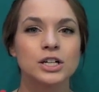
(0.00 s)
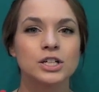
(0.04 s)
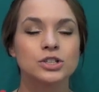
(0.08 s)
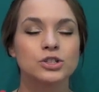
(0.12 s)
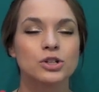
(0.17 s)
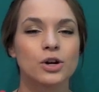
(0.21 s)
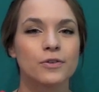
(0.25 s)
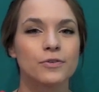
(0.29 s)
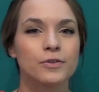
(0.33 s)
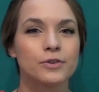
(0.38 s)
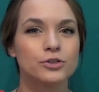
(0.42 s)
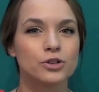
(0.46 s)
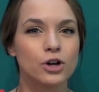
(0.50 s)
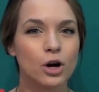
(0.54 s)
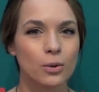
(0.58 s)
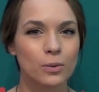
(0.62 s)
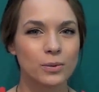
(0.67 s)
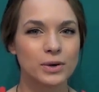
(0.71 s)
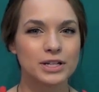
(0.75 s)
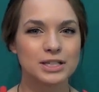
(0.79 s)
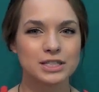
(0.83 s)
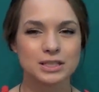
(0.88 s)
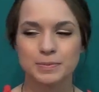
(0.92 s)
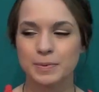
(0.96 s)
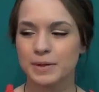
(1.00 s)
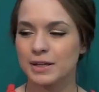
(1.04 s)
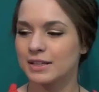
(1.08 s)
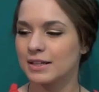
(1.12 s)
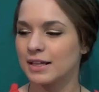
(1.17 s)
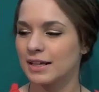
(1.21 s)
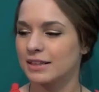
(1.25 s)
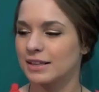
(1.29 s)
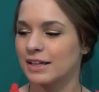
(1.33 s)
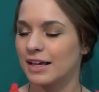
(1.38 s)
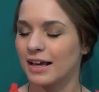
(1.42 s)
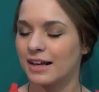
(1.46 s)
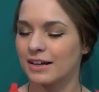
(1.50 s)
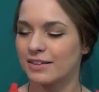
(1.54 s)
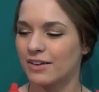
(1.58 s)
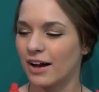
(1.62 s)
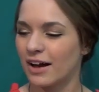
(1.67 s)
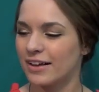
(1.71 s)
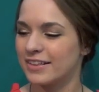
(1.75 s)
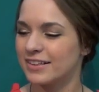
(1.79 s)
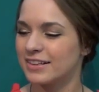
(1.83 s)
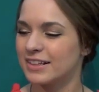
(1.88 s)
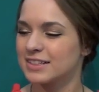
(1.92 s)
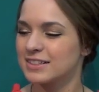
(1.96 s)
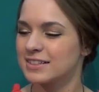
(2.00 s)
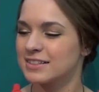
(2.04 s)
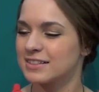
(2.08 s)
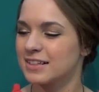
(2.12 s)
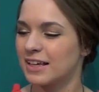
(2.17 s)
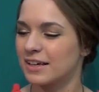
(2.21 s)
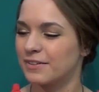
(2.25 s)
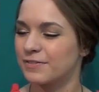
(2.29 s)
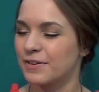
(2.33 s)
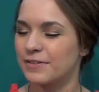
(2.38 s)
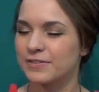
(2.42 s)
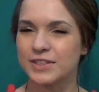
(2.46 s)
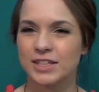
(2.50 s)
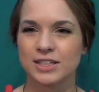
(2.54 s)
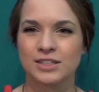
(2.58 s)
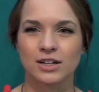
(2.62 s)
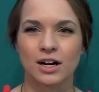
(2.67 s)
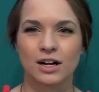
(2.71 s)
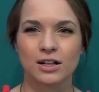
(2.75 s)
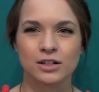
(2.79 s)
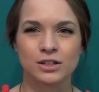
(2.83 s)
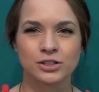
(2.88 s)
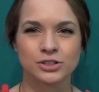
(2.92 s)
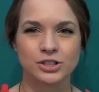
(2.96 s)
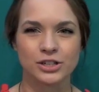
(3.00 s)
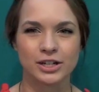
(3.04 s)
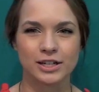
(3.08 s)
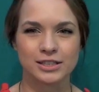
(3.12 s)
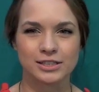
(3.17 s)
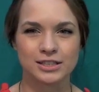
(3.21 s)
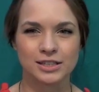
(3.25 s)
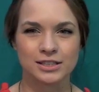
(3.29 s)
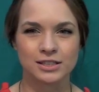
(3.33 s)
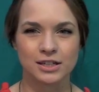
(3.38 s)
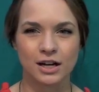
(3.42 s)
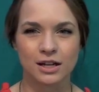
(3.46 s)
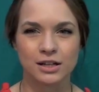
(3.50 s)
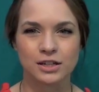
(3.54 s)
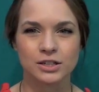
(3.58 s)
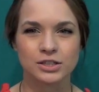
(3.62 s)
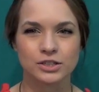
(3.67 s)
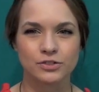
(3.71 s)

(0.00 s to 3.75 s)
So if you don't want to spend like I think this is like $15 or $18.